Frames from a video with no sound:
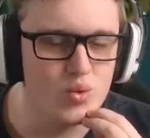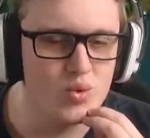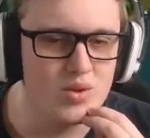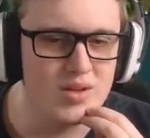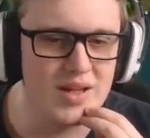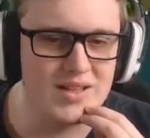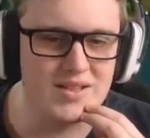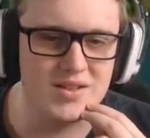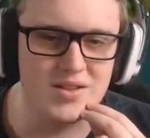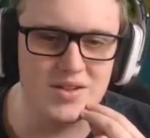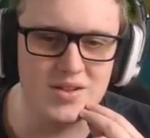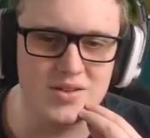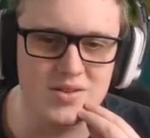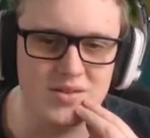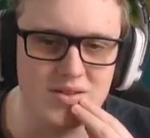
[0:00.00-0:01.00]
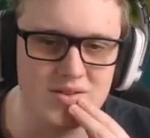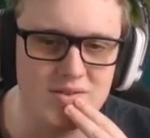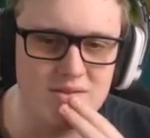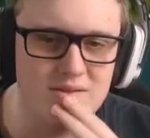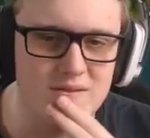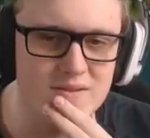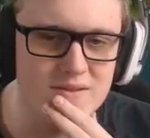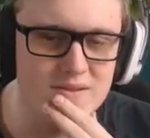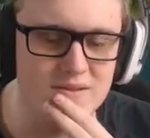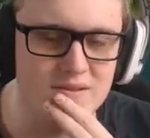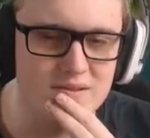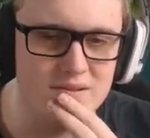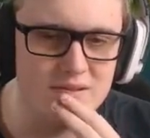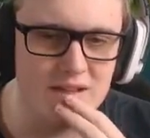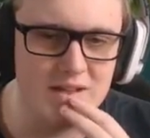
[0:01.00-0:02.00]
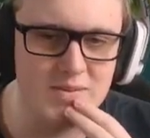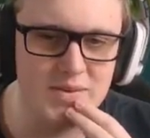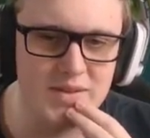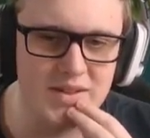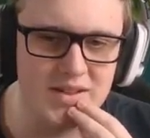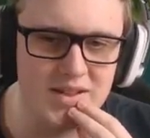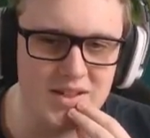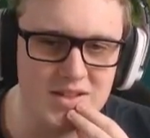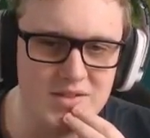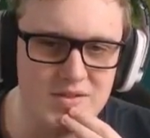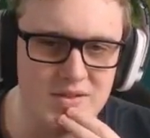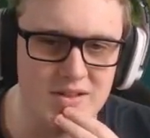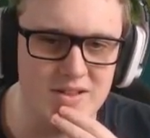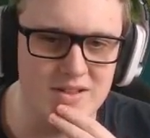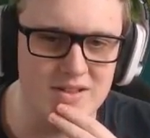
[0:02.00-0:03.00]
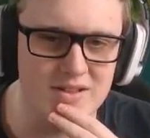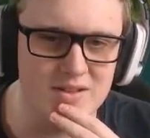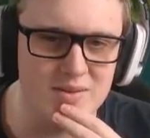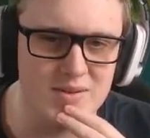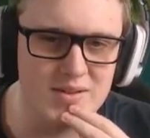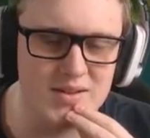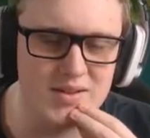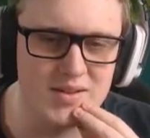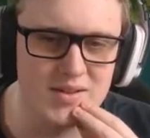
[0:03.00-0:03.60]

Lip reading: That's a good ult. That's pretty clutch for us as well.